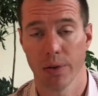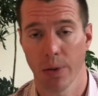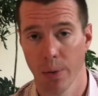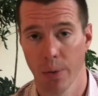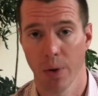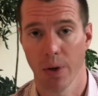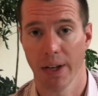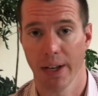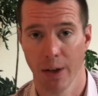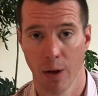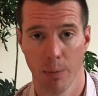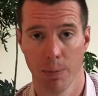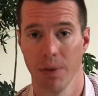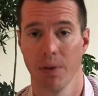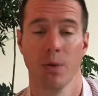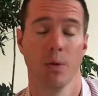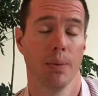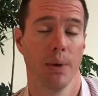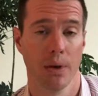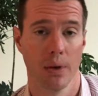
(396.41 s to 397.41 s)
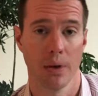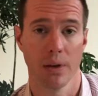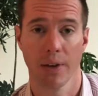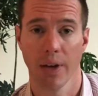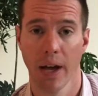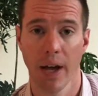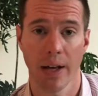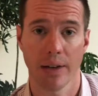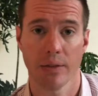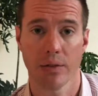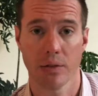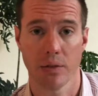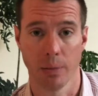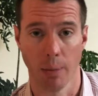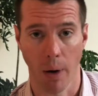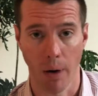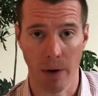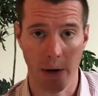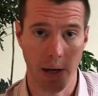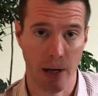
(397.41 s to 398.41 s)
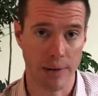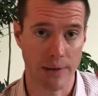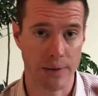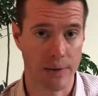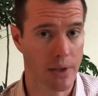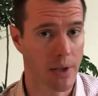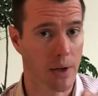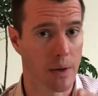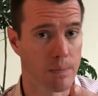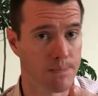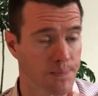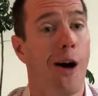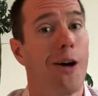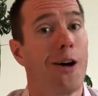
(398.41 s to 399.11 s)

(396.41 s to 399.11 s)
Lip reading: totally helping you build at Stumari.co.